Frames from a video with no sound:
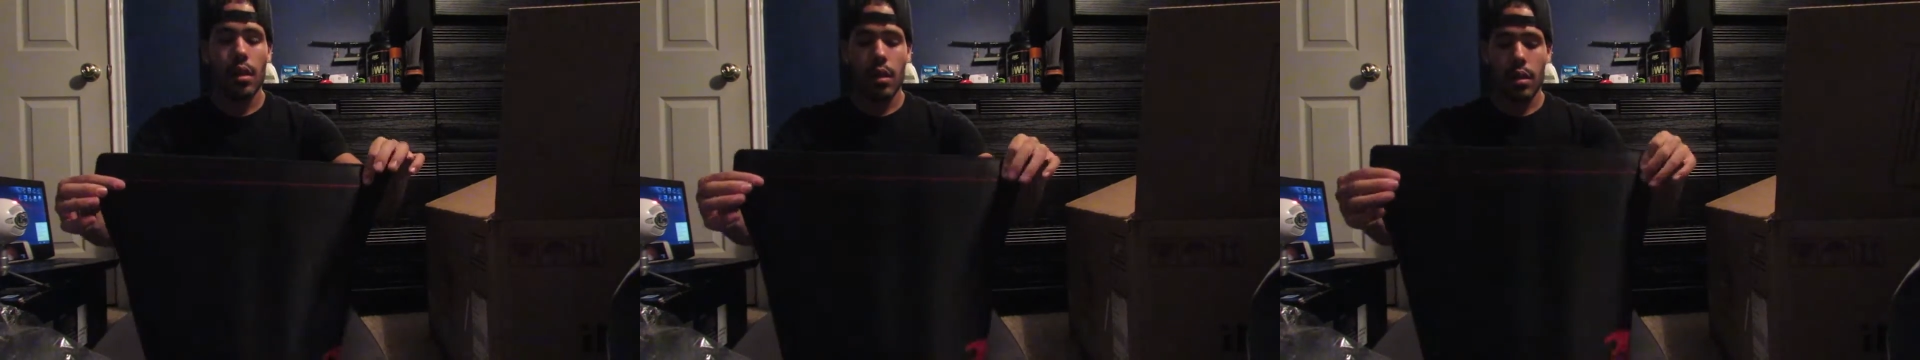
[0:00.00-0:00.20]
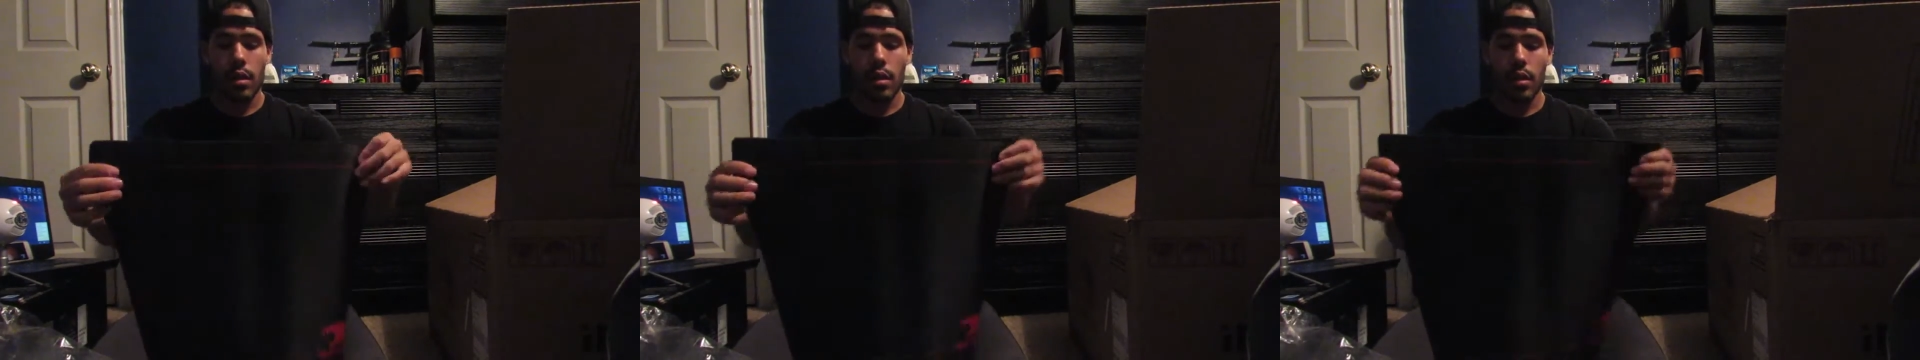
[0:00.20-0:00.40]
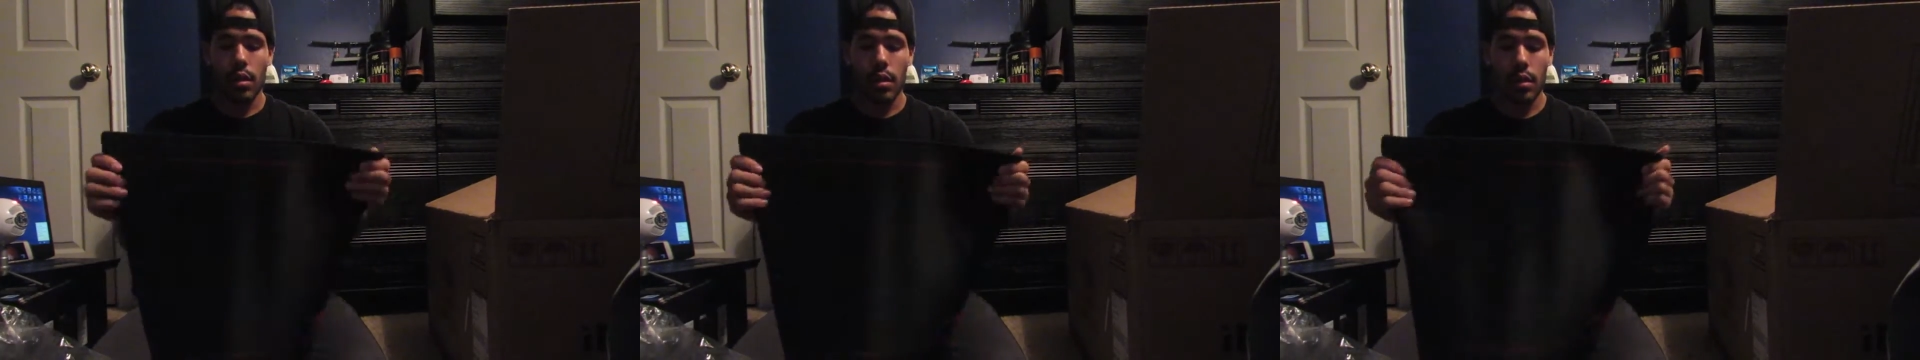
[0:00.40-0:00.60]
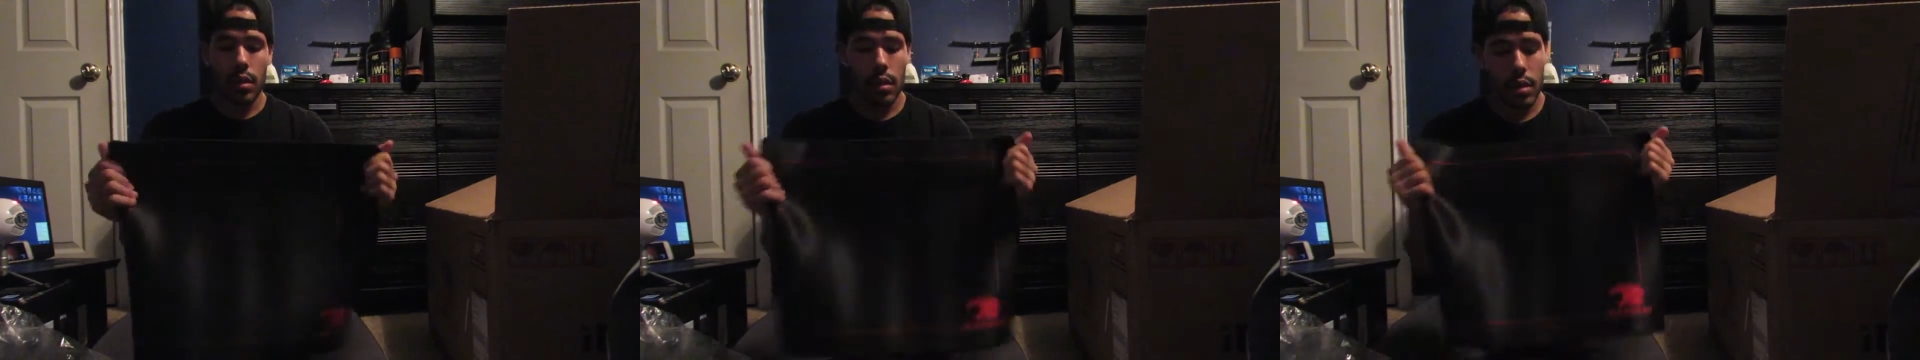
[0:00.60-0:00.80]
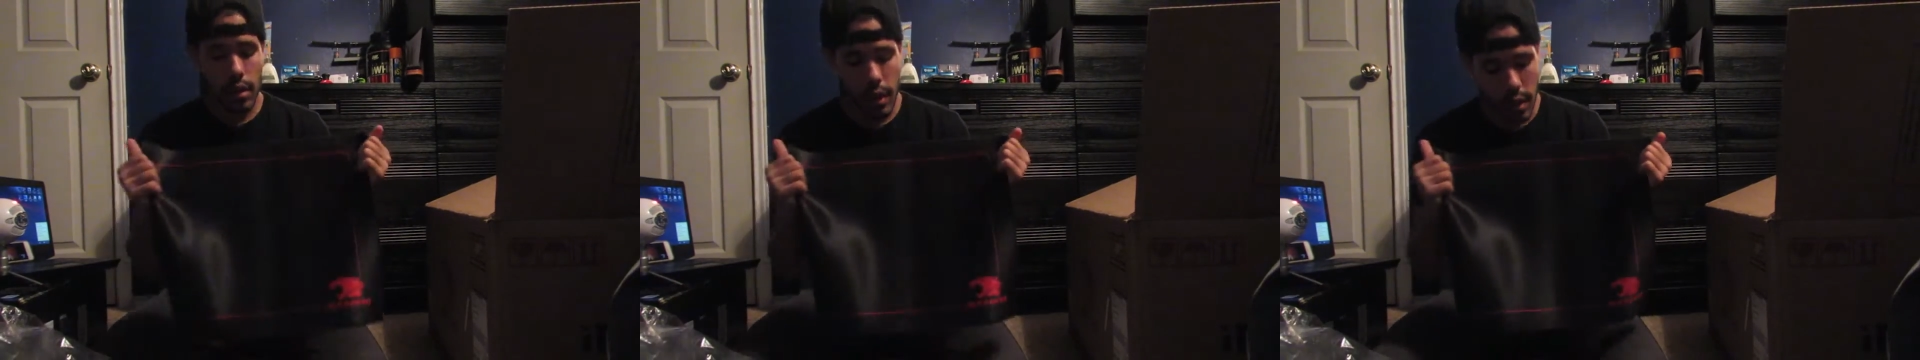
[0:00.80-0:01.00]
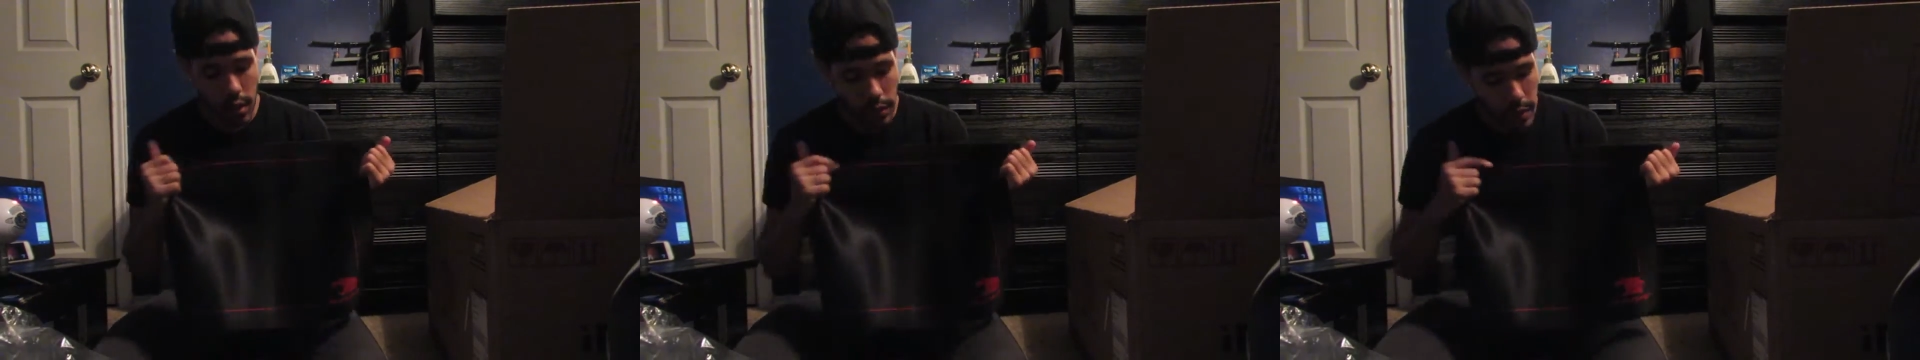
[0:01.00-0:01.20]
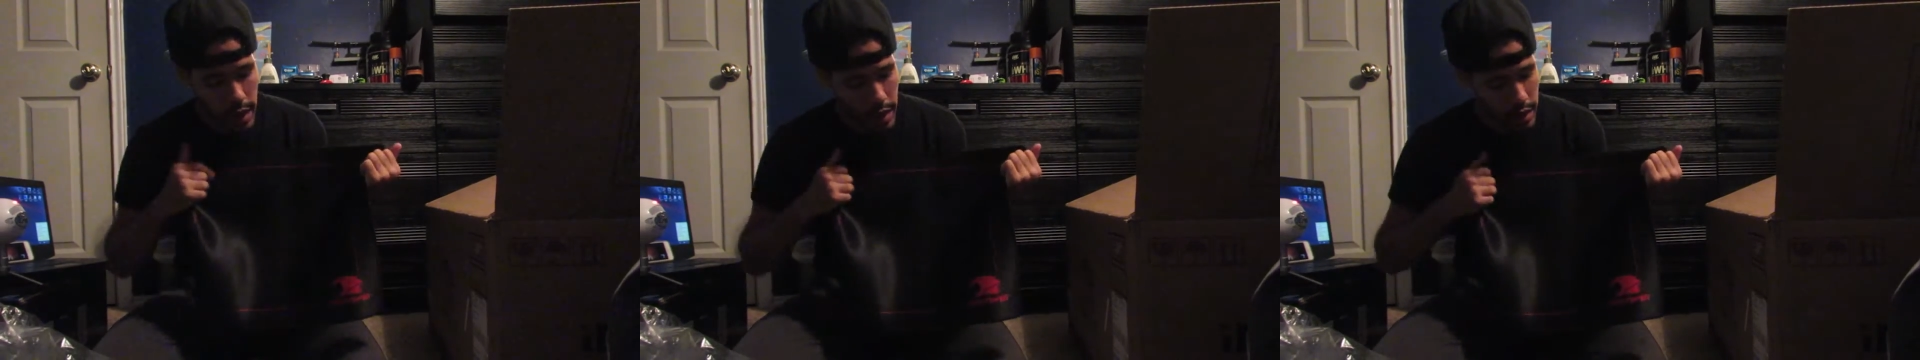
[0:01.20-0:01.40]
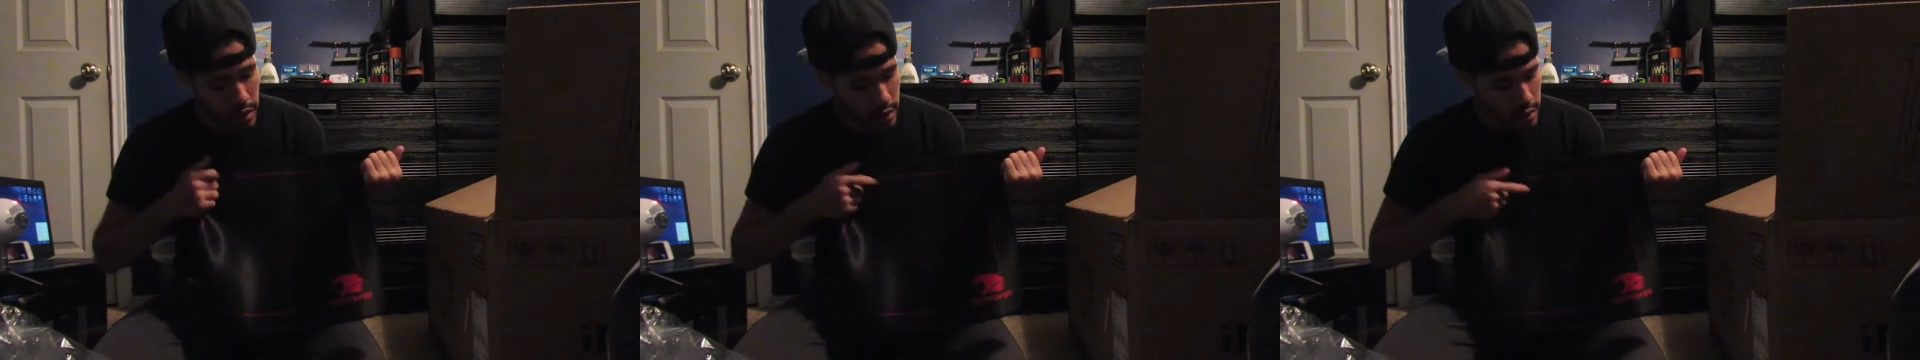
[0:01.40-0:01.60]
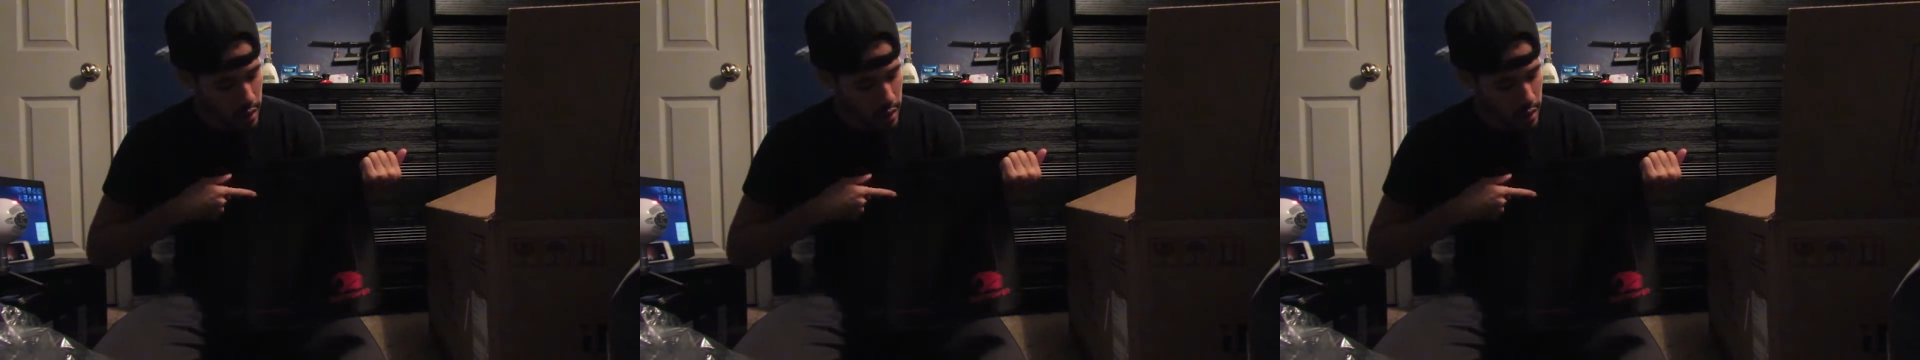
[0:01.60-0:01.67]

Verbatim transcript: It's a nice mat. It's